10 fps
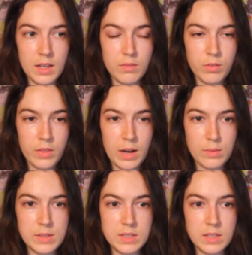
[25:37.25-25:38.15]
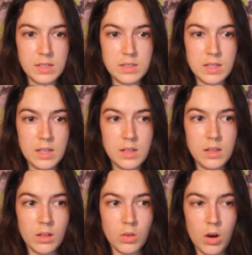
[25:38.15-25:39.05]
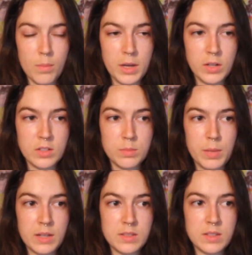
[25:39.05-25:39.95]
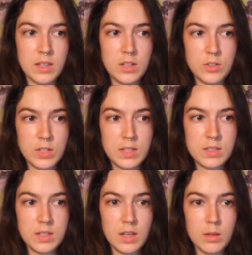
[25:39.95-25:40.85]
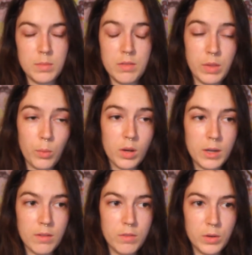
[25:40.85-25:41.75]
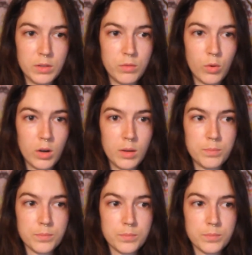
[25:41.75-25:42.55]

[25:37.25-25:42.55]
and for that reason it's in the lawmakers' best interest, if they want to get voted for